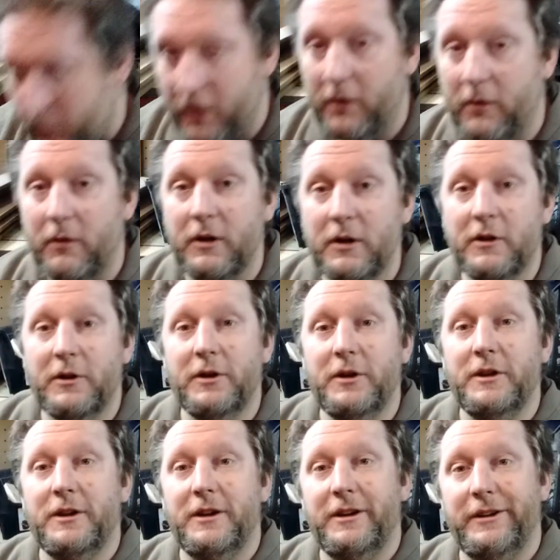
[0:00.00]
well
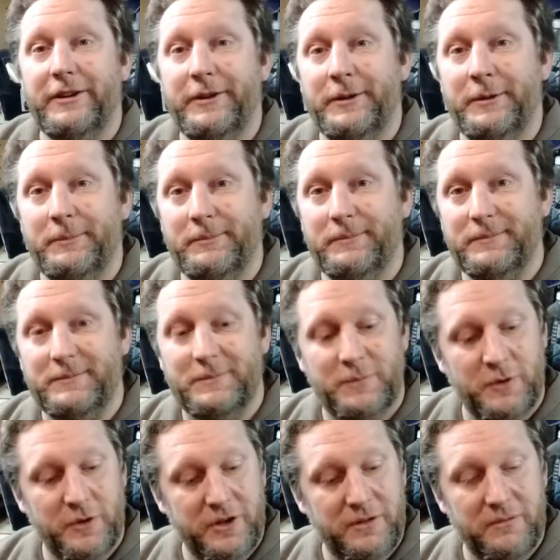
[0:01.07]

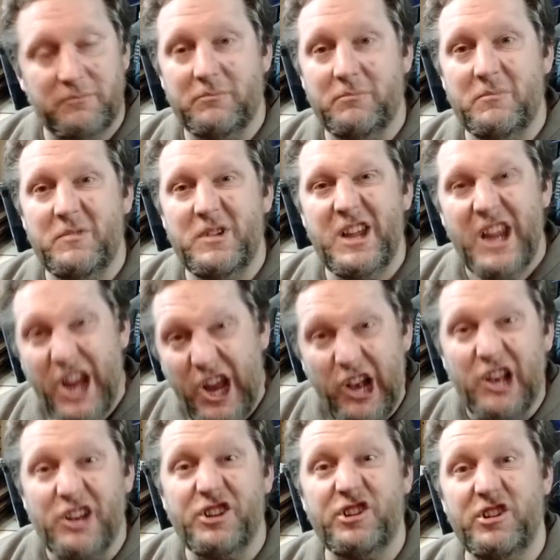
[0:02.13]
putting
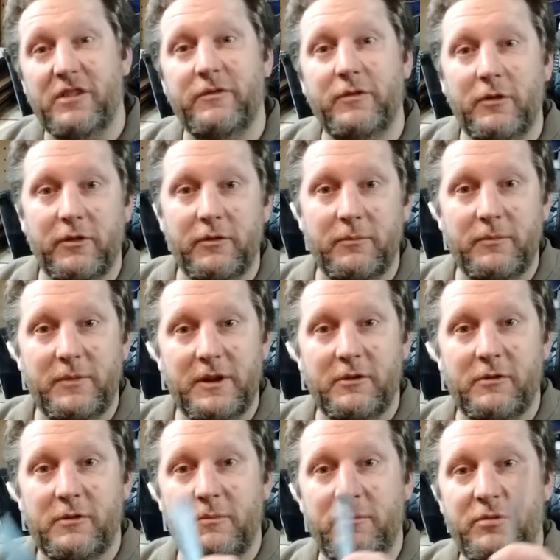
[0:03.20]
English stuff on,
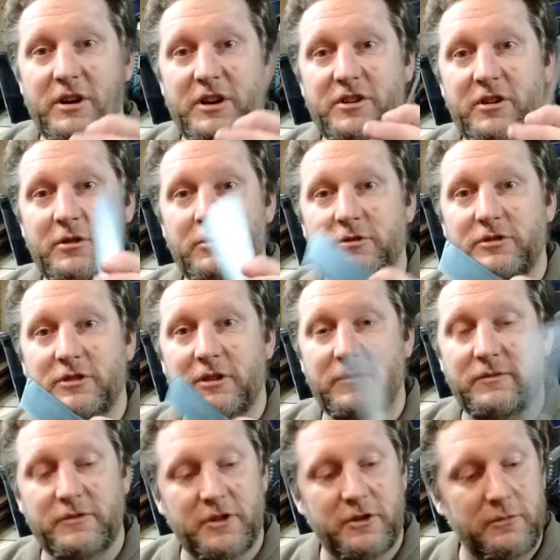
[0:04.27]
or British Isle
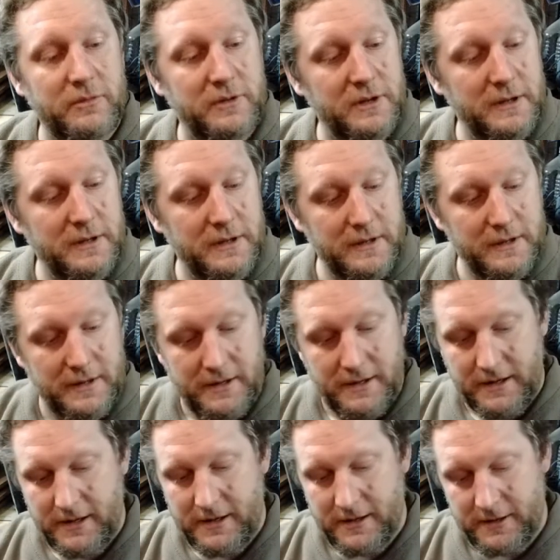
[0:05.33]
stuff, so
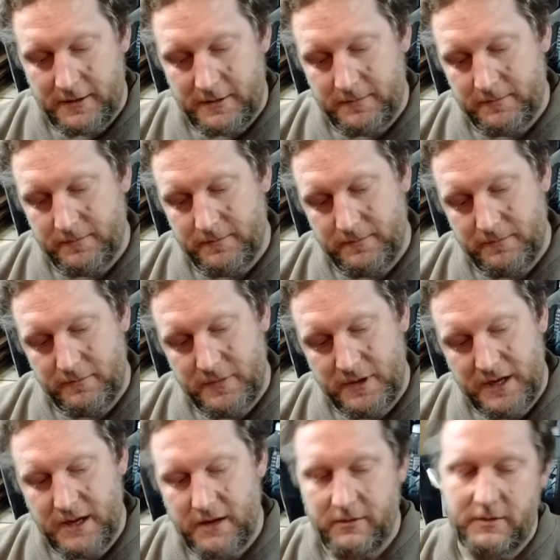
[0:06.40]
yeah,
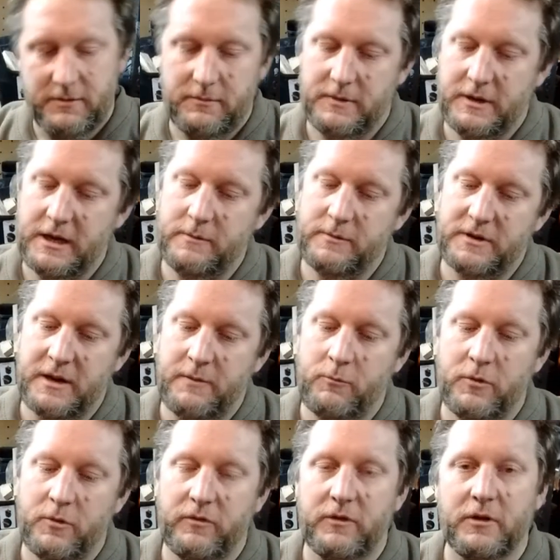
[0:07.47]
it keeps in
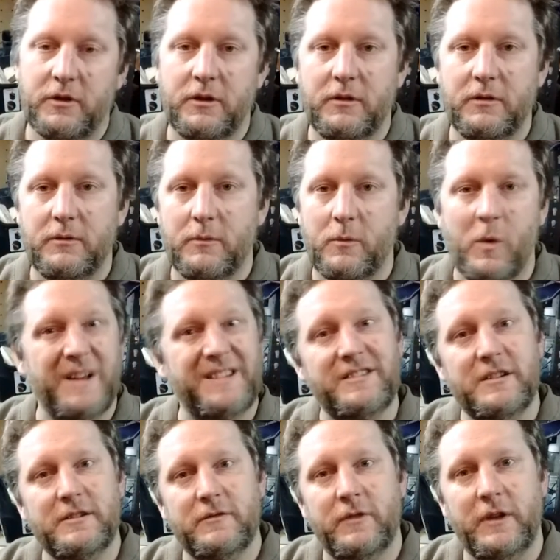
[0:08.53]
with the
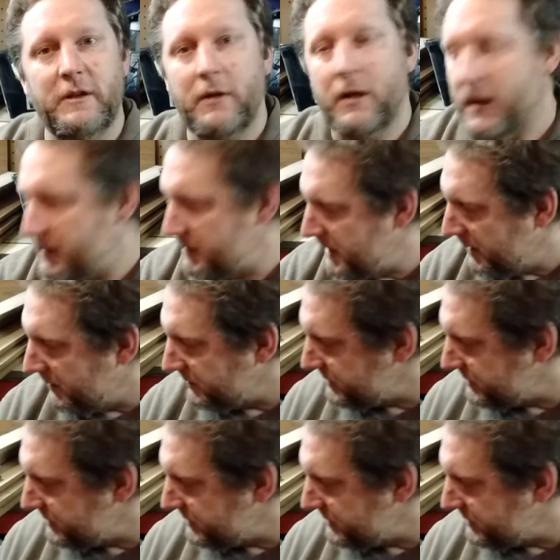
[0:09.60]
Wessex feel, I dare